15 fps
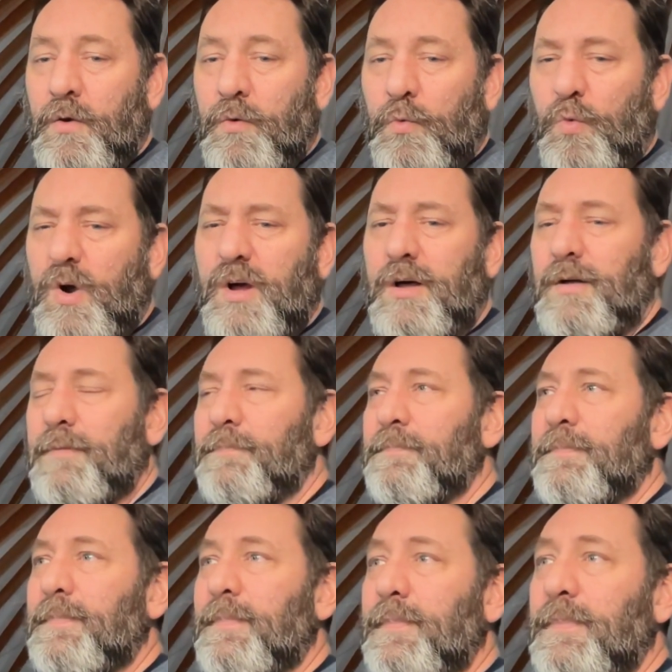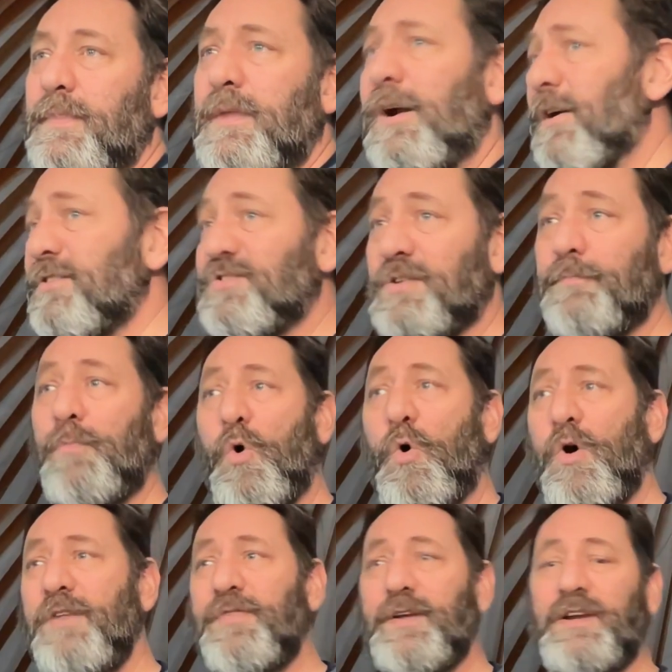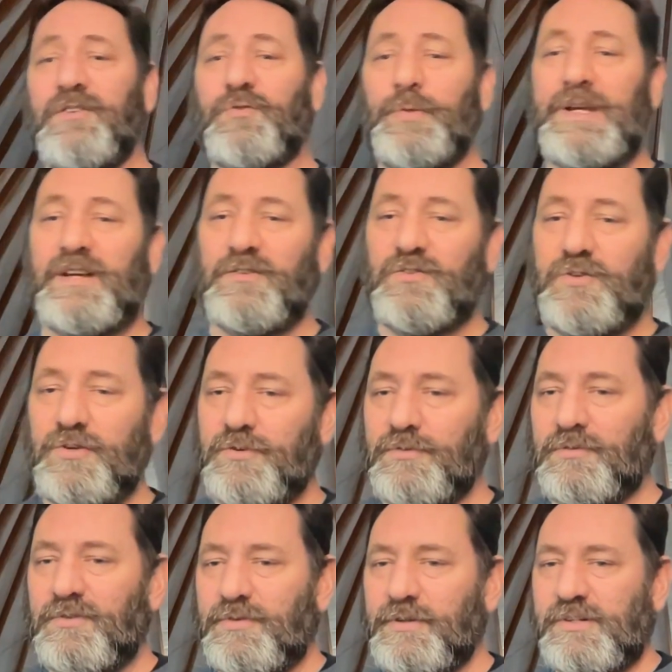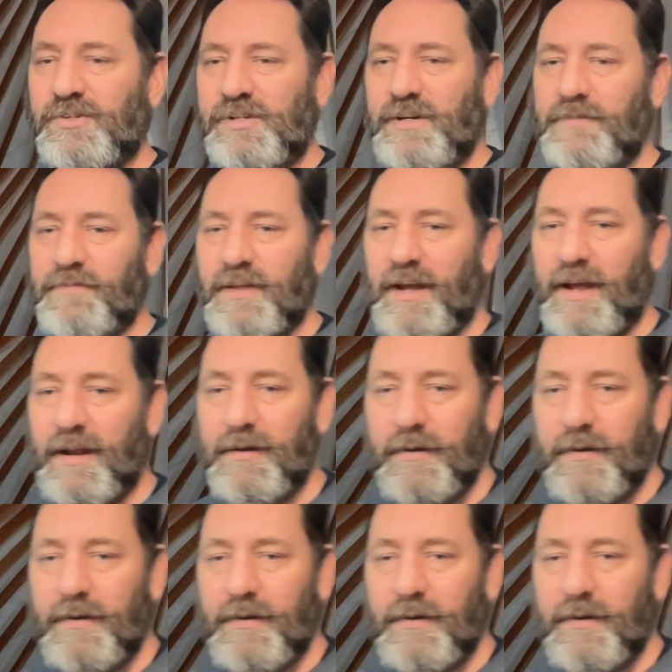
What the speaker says: Well, there are some more things we can do to achieve that.